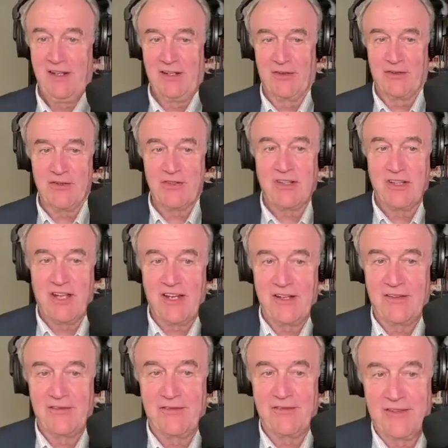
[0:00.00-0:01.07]
There's a
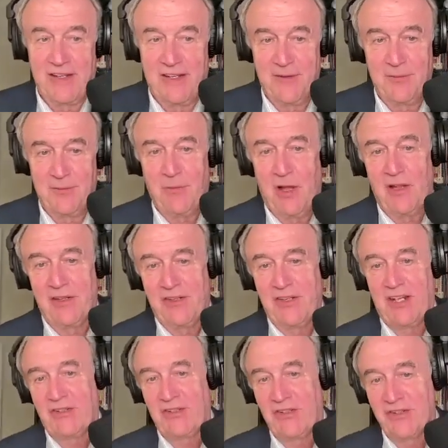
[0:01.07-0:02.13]
lot of in
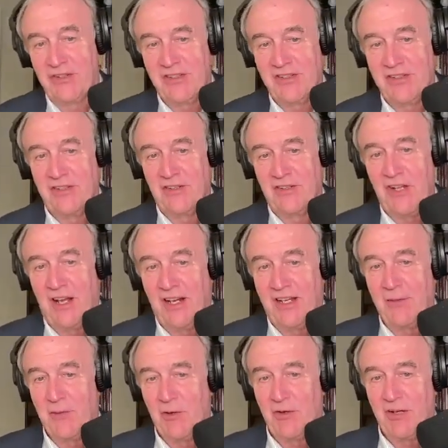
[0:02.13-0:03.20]
politics. They're
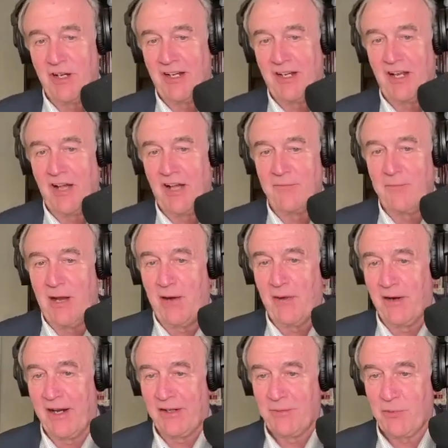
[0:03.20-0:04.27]
talking about cutting off
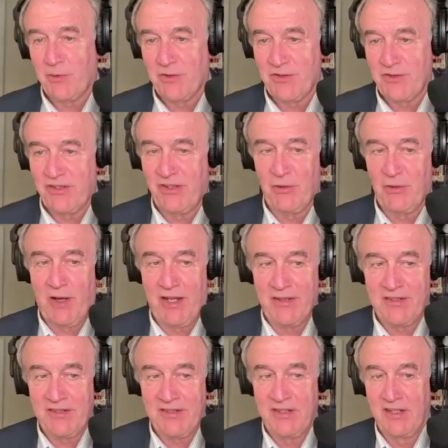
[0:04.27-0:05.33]
power exports to the
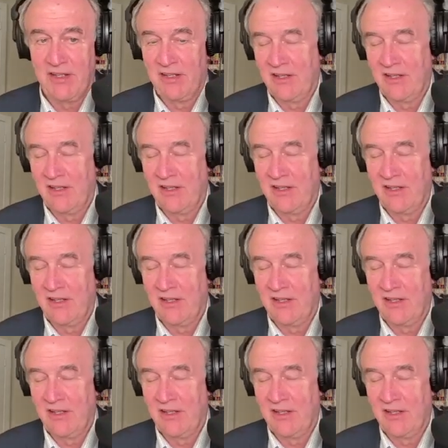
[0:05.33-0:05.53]
U.S.